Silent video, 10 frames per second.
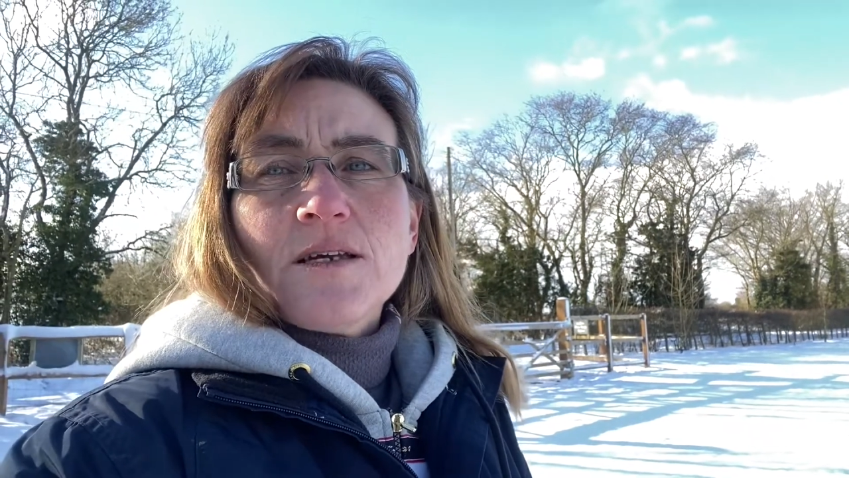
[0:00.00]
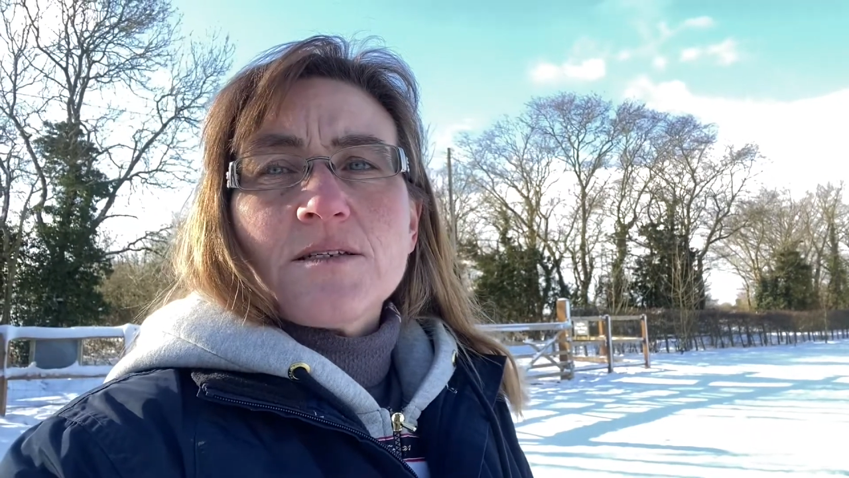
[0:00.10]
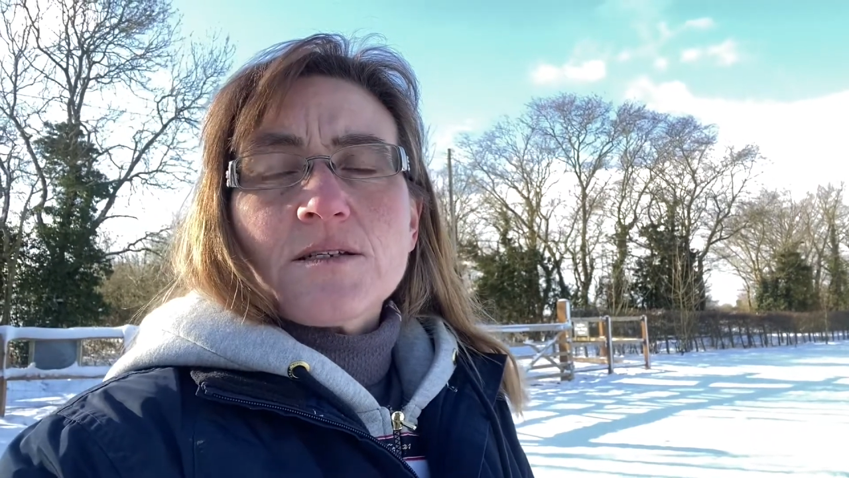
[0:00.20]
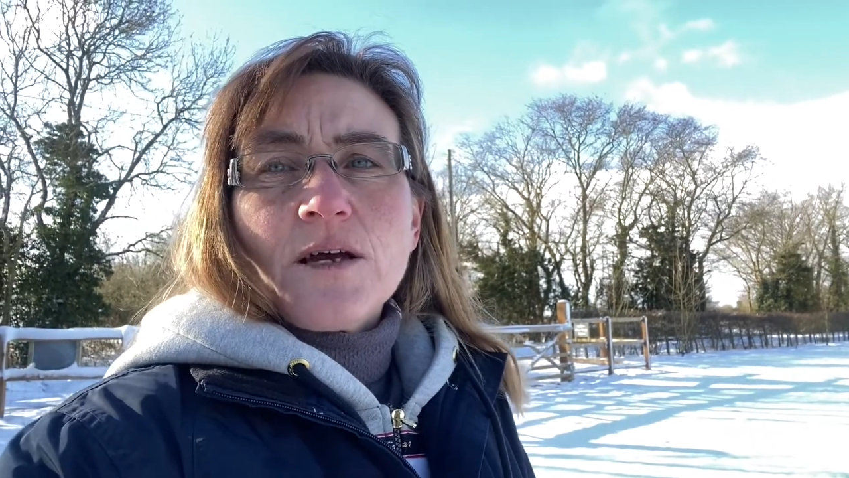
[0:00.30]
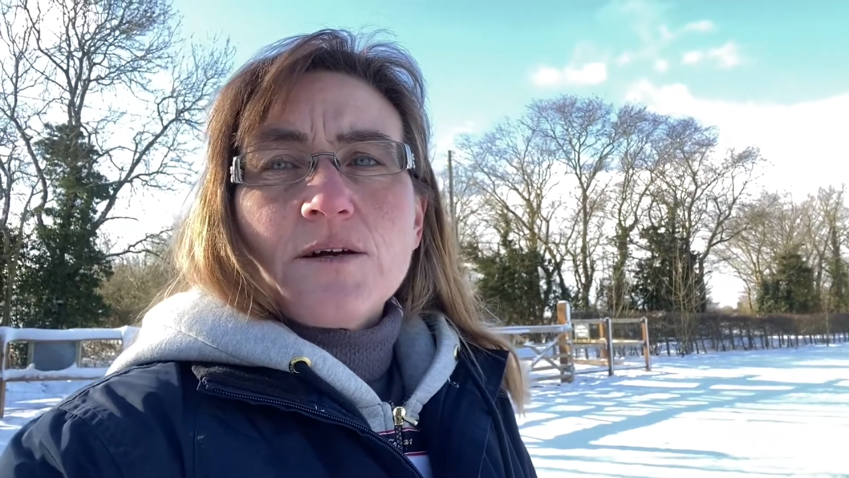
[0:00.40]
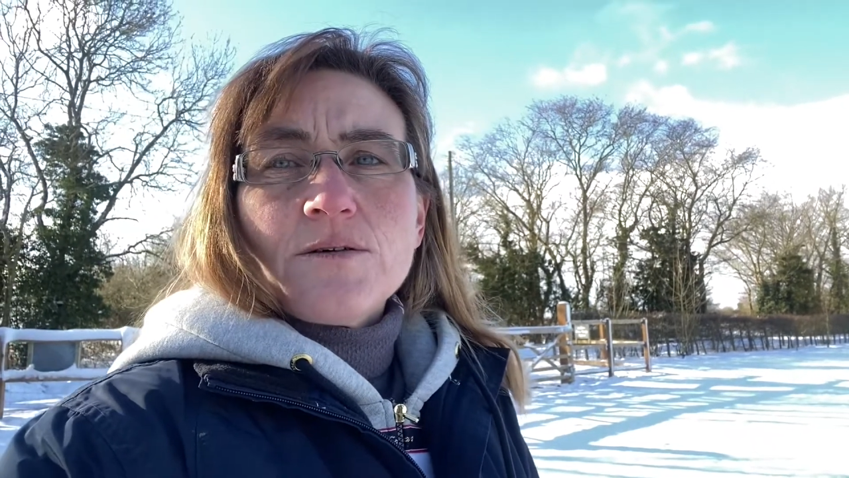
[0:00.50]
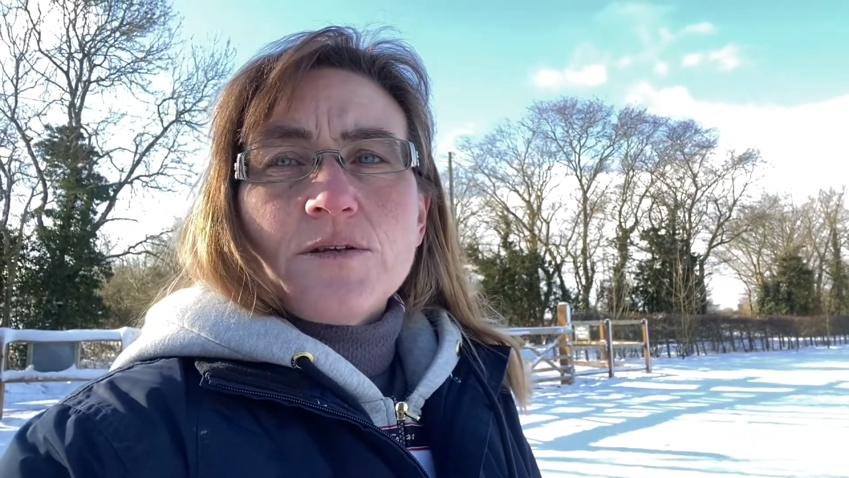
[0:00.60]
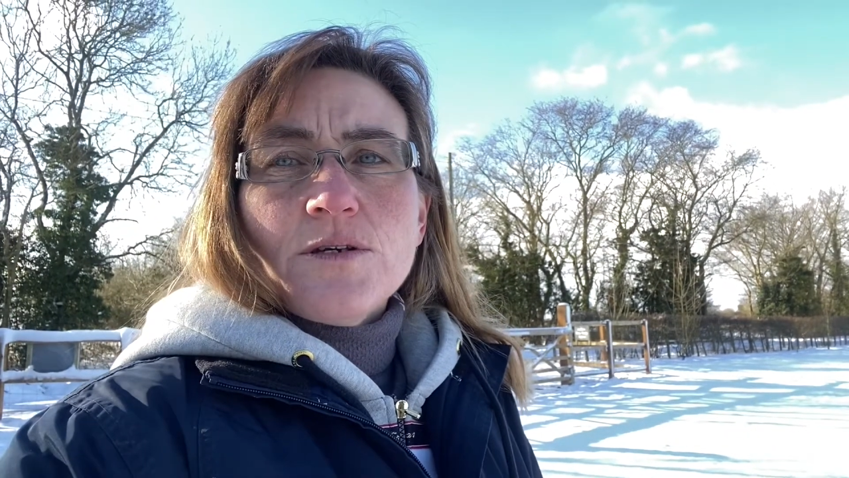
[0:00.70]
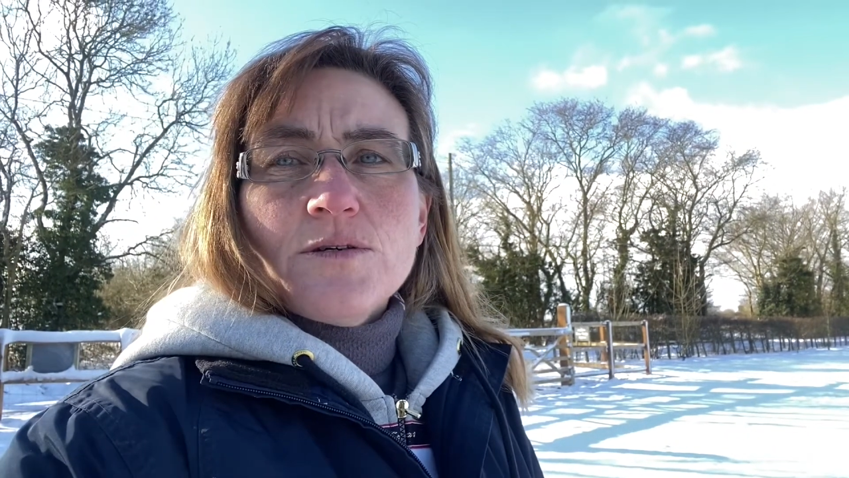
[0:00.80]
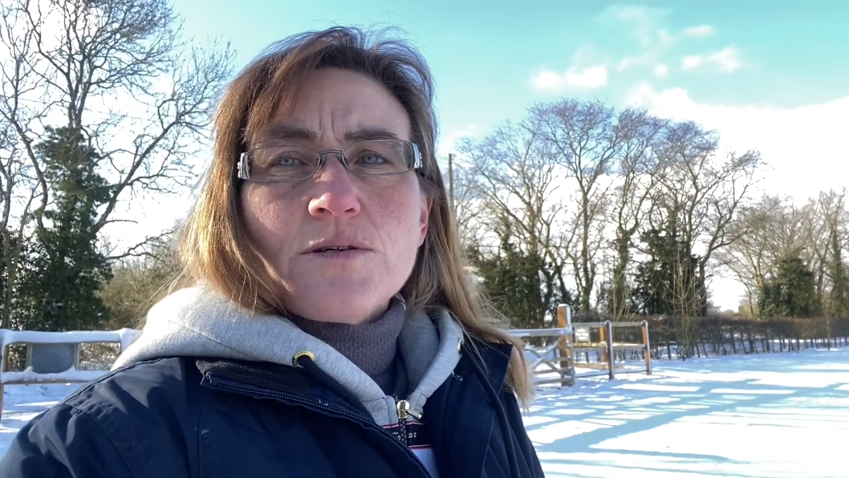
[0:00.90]
so
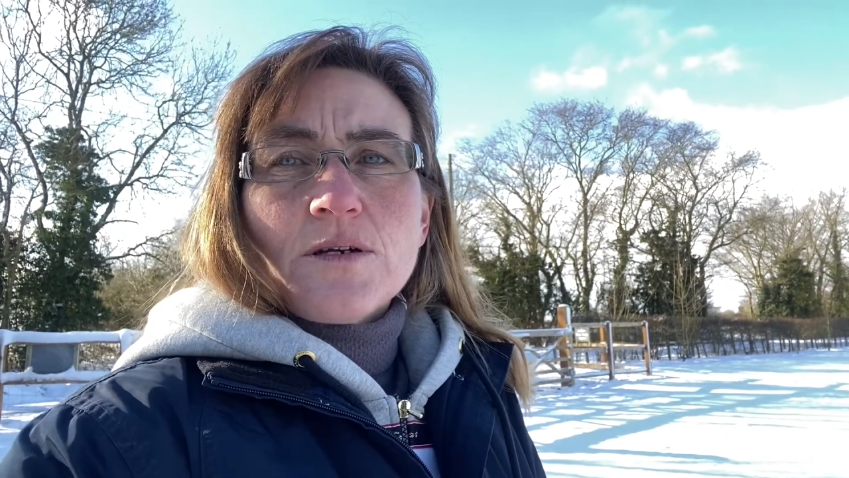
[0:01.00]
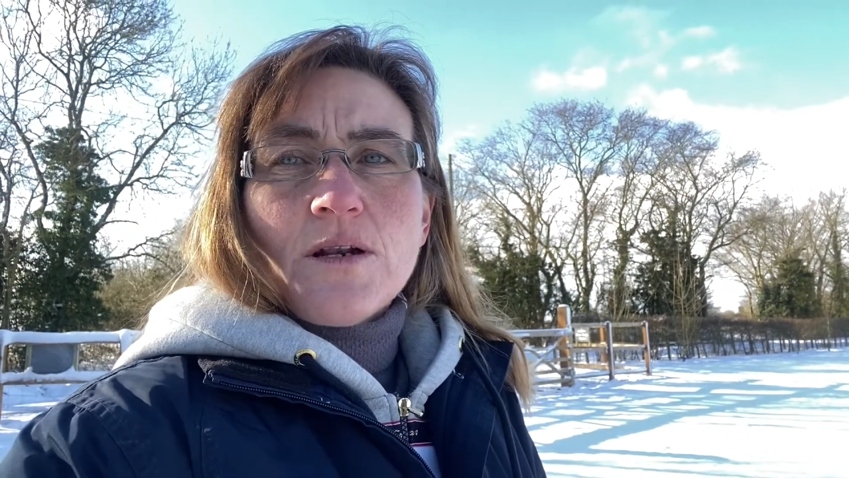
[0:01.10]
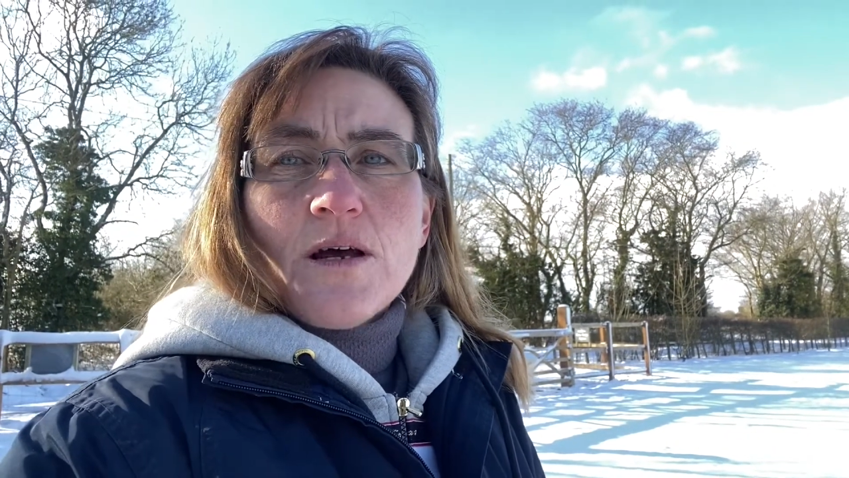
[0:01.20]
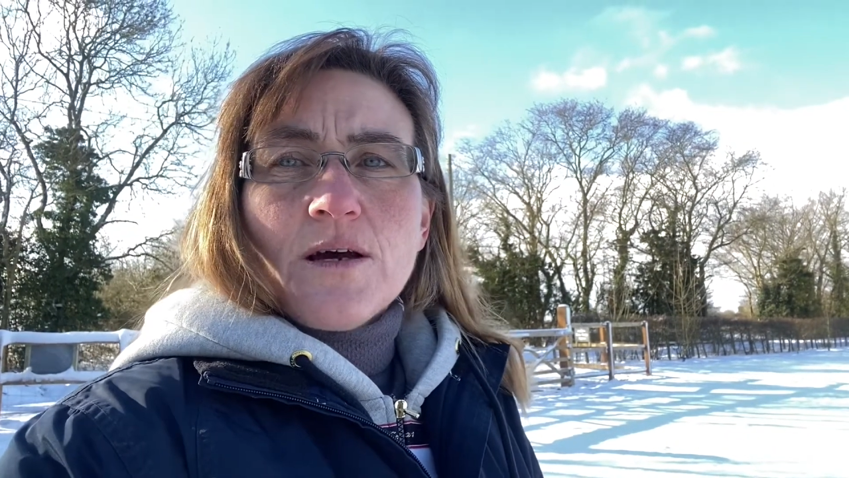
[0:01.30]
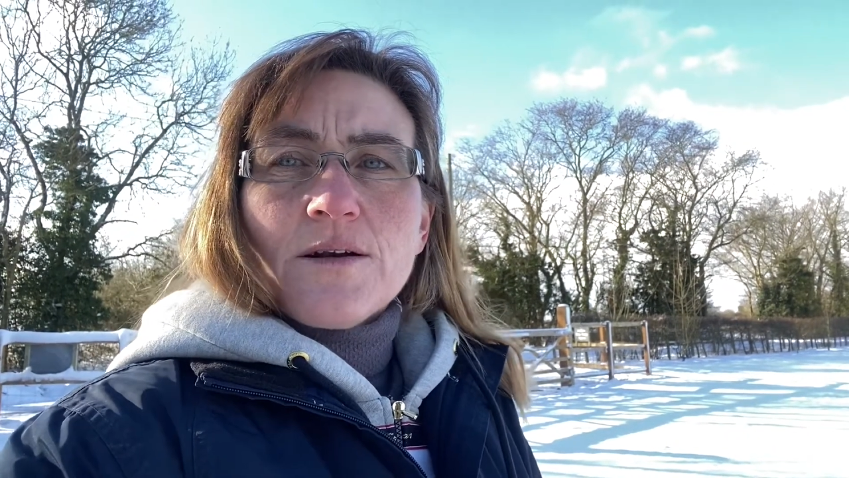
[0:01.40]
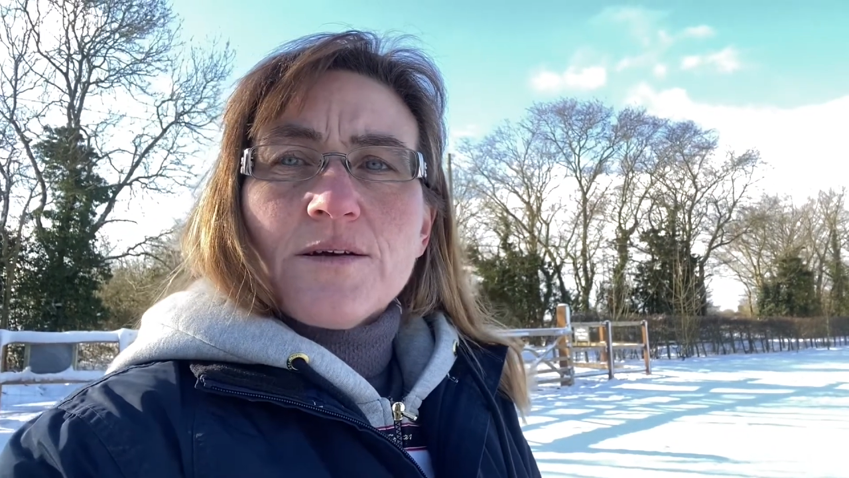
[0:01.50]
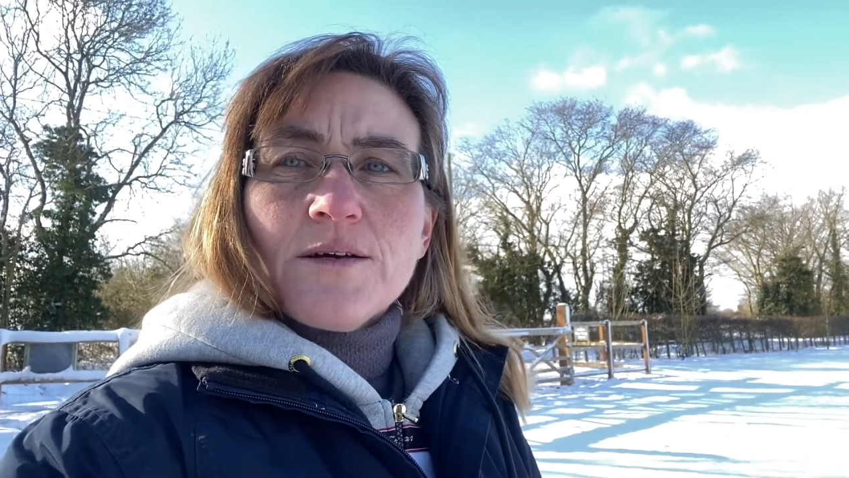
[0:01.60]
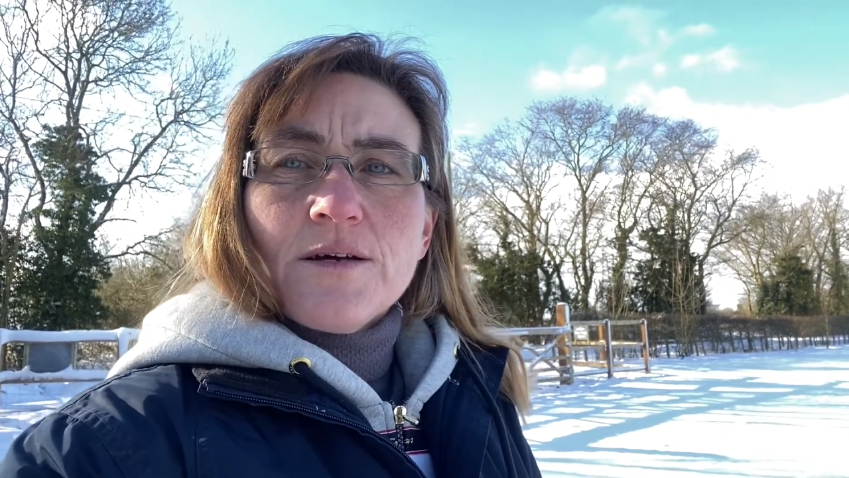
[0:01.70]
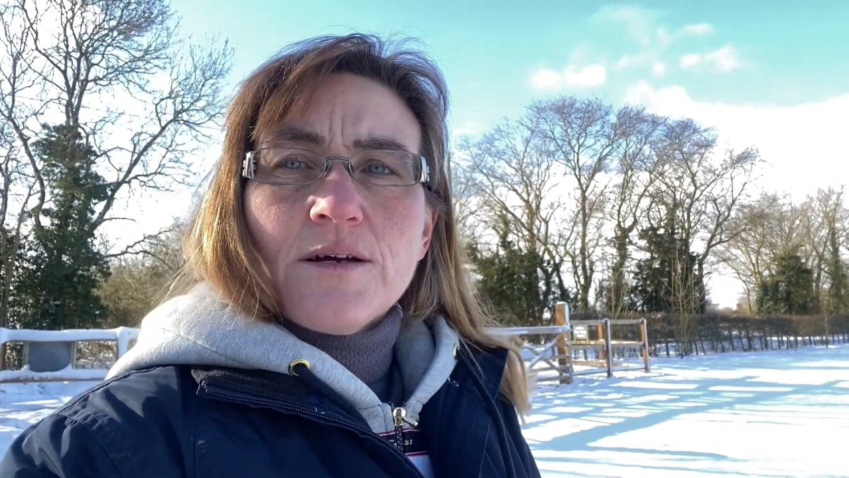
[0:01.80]
that you can learn